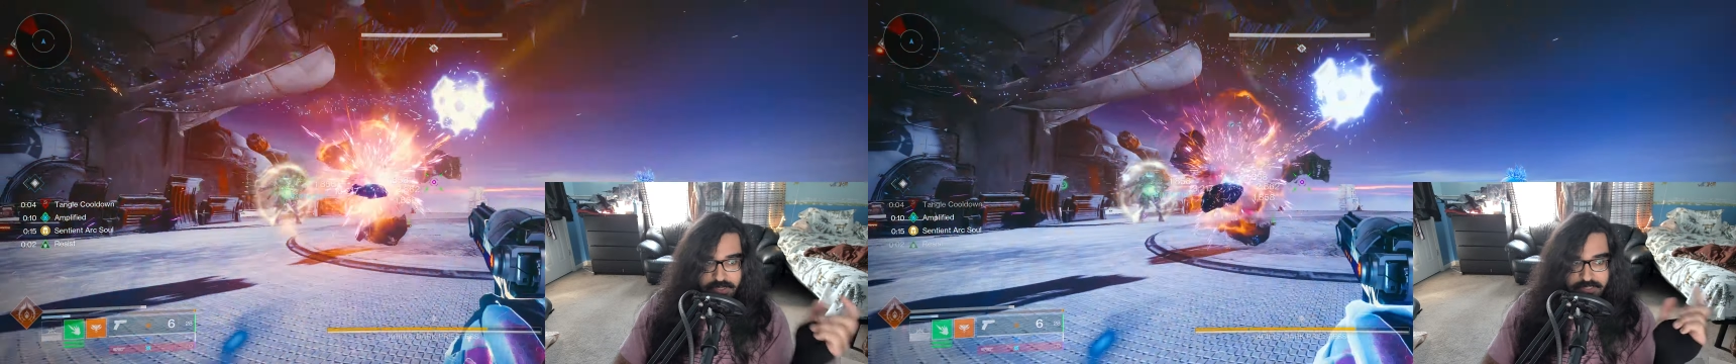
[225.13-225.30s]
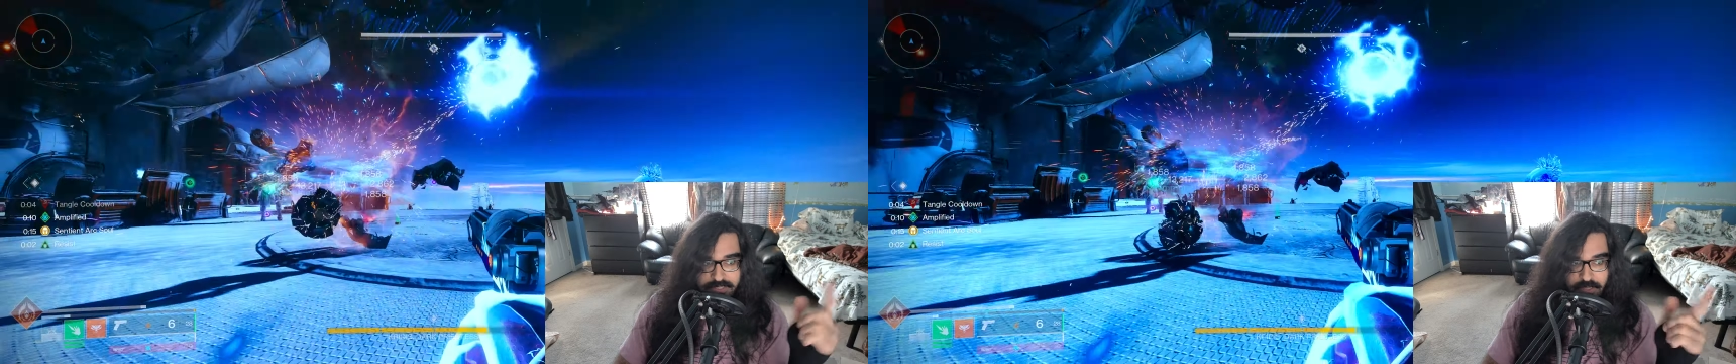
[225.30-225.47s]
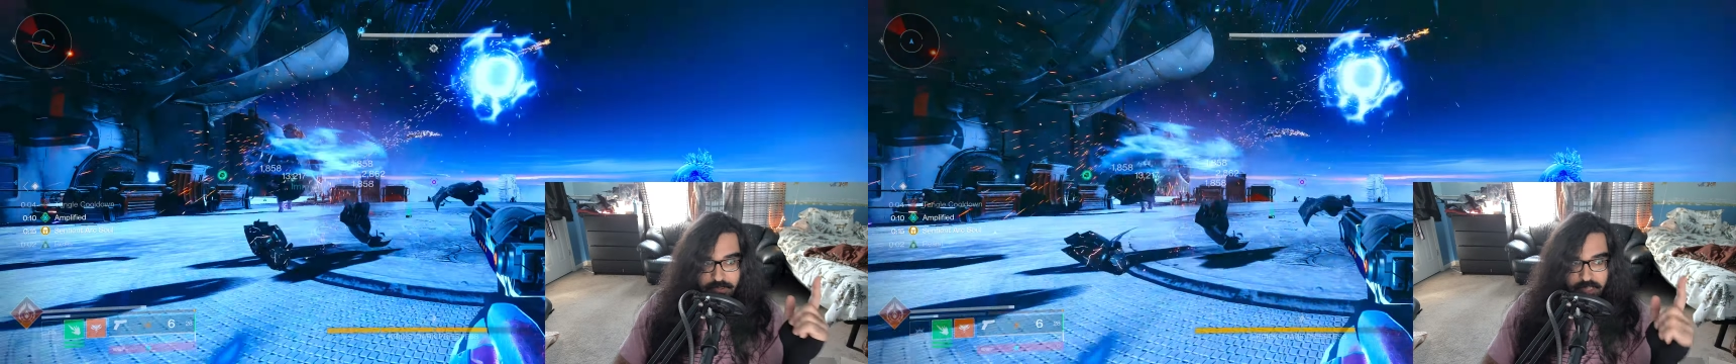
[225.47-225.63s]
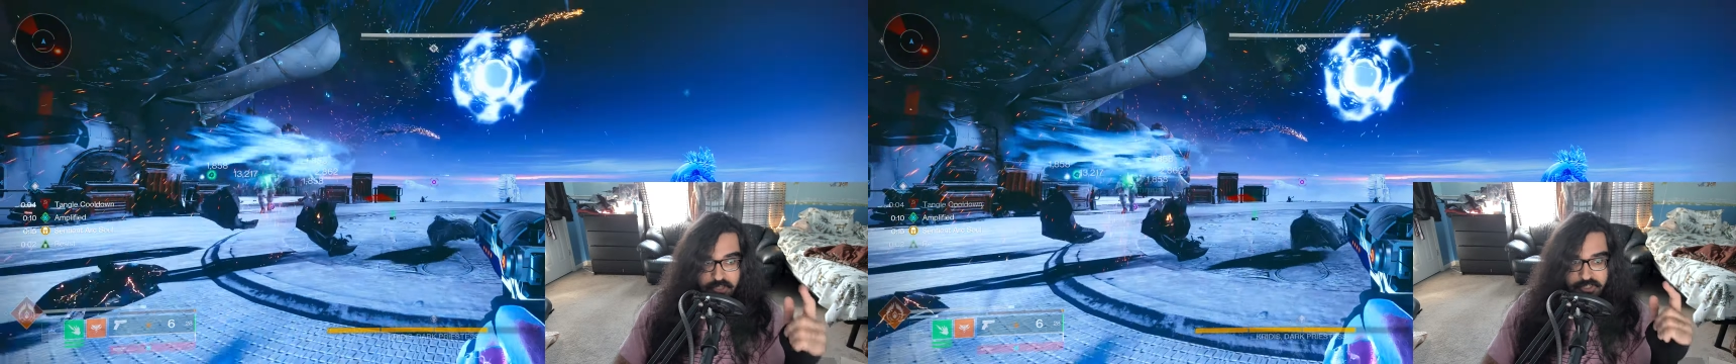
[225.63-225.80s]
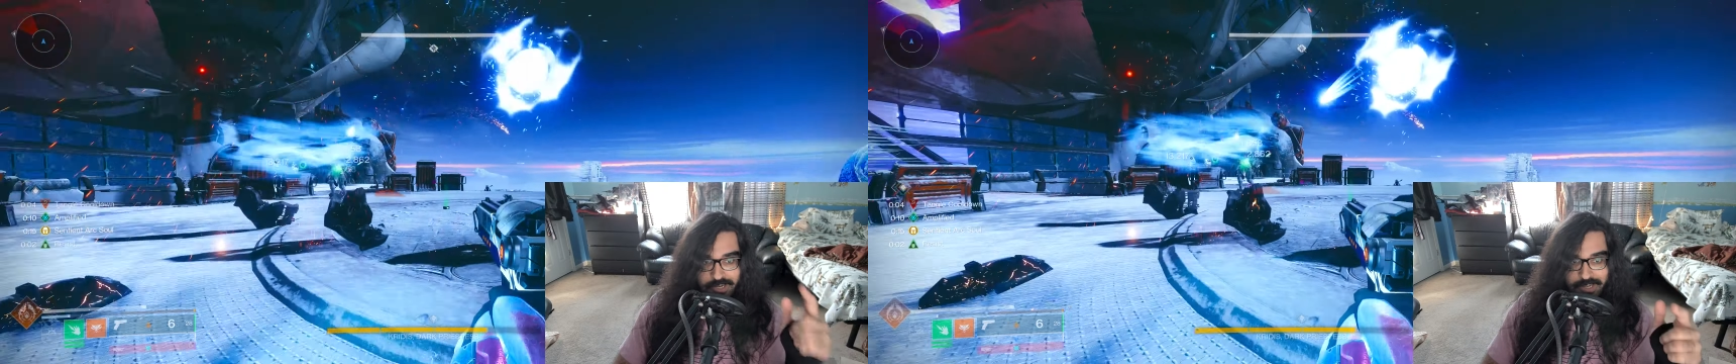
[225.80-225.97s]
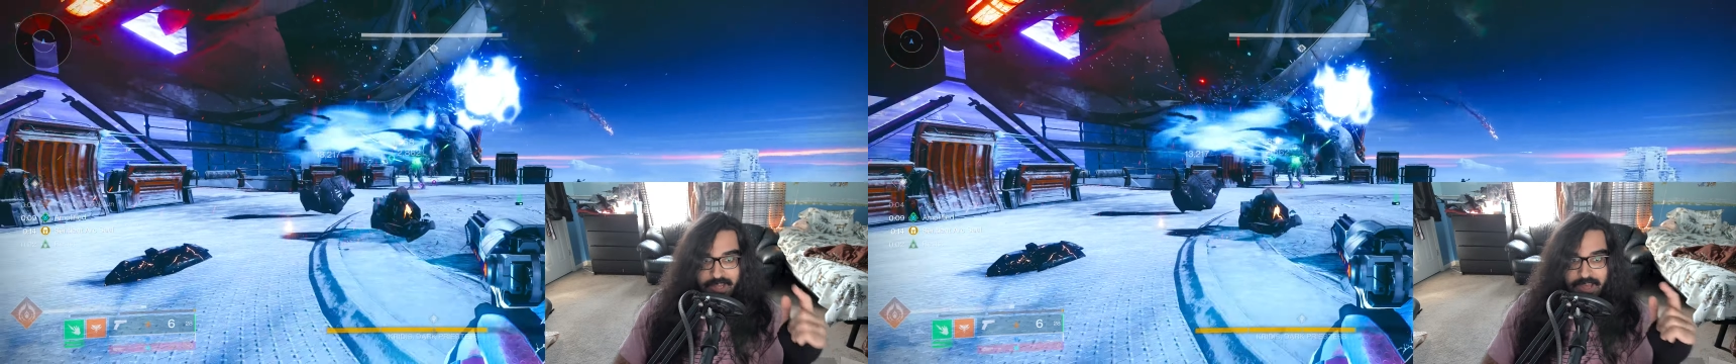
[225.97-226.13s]
so go
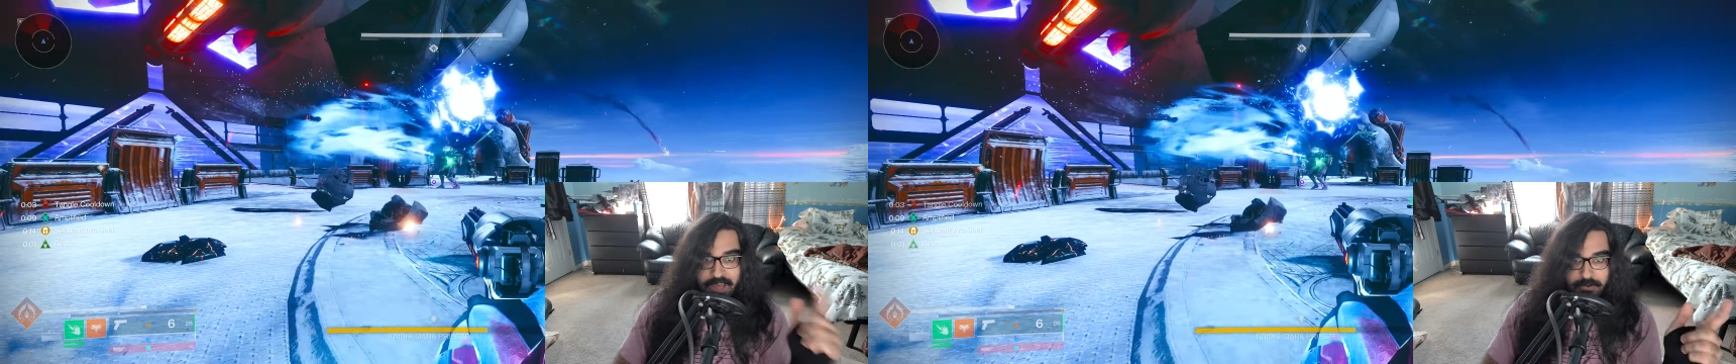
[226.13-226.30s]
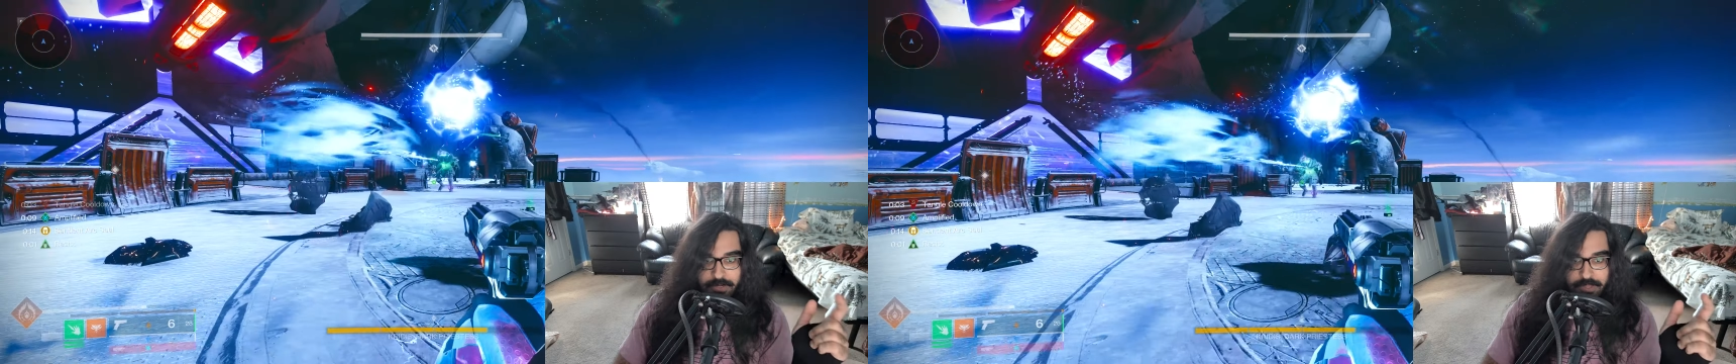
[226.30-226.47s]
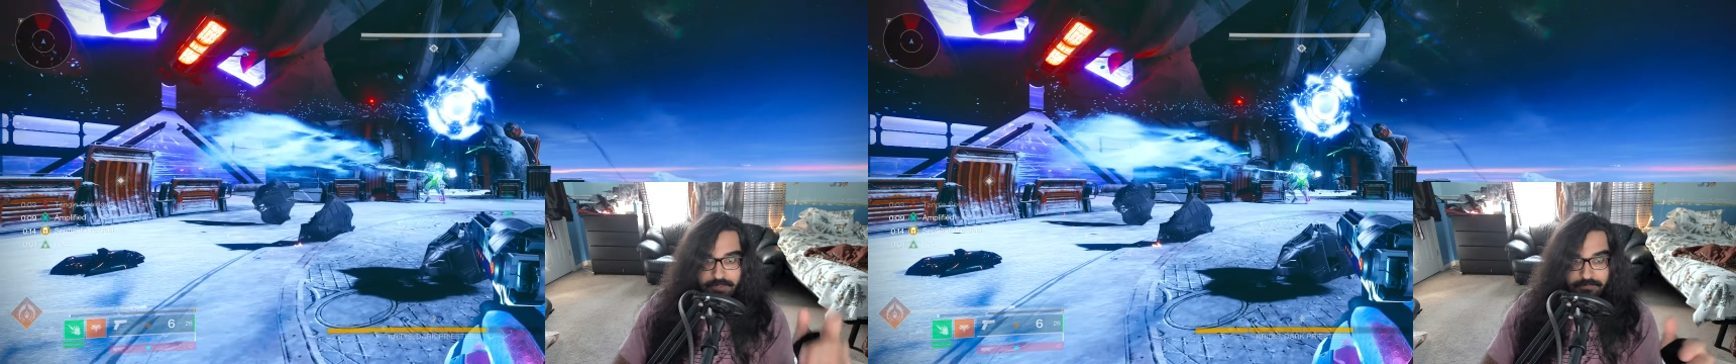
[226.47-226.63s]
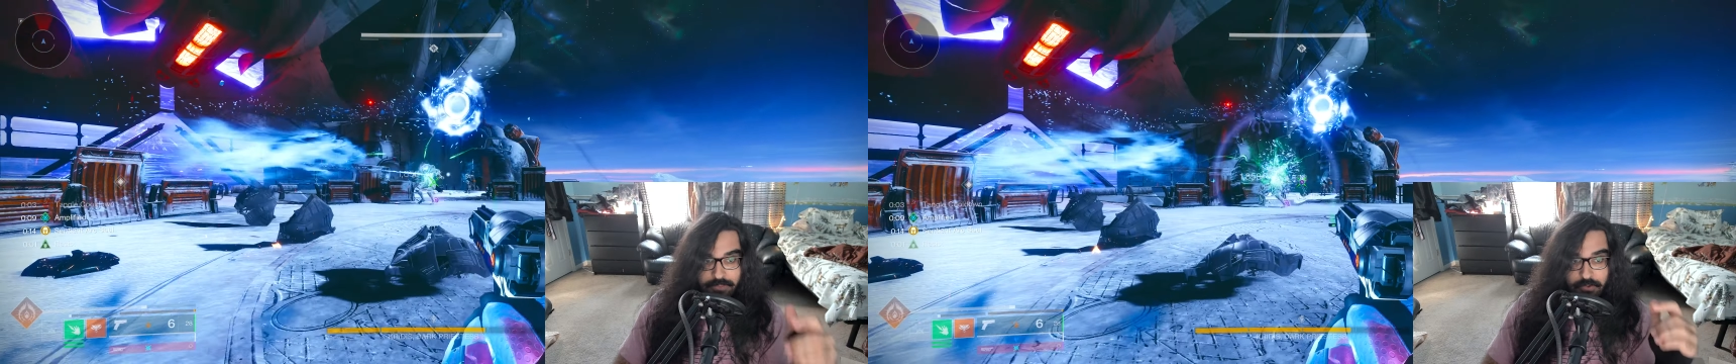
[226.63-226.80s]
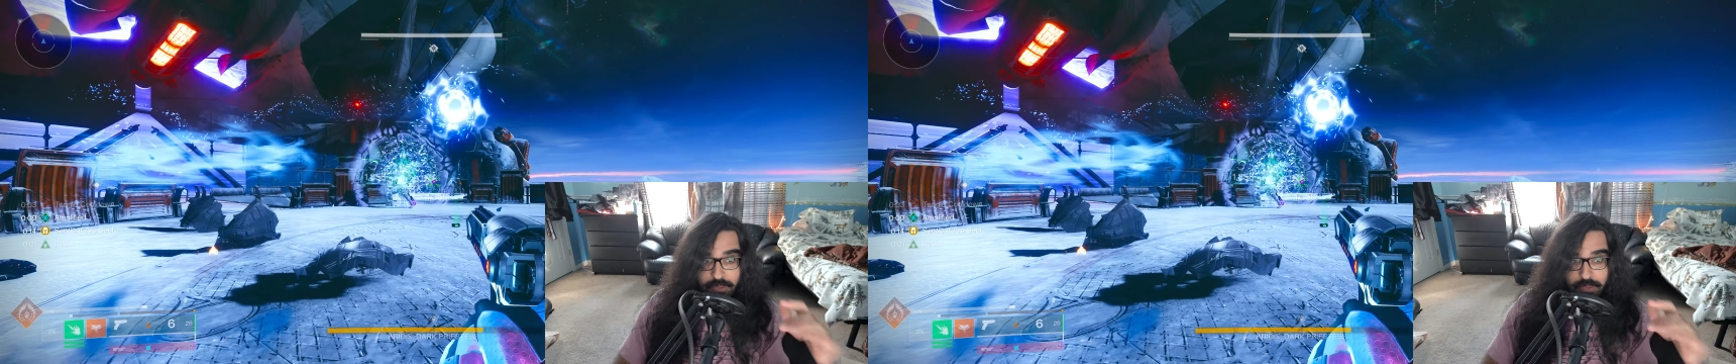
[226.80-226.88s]
check that out if you